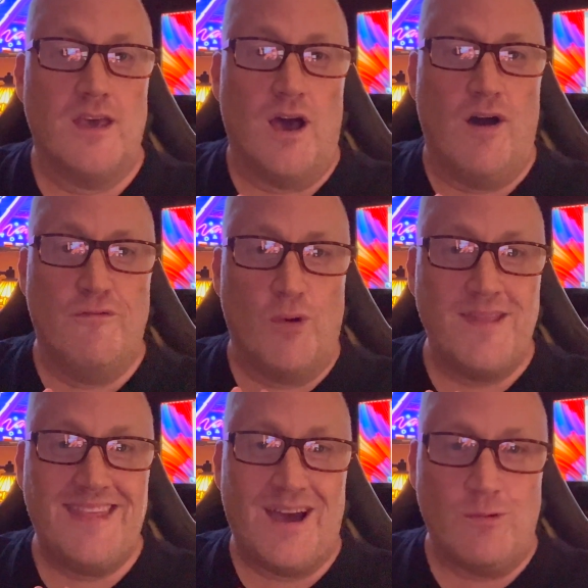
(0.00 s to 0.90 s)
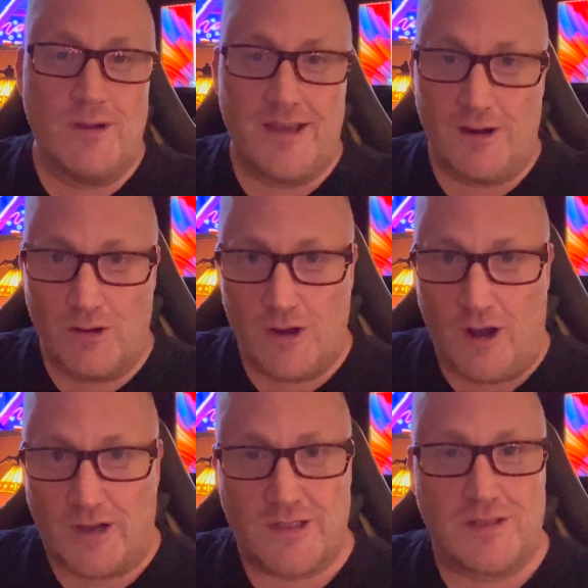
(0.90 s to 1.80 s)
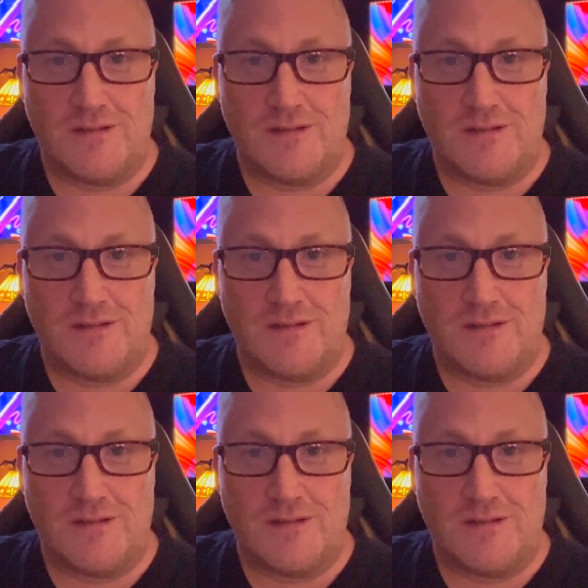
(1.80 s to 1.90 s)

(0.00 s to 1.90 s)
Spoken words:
avoid that one at all costs.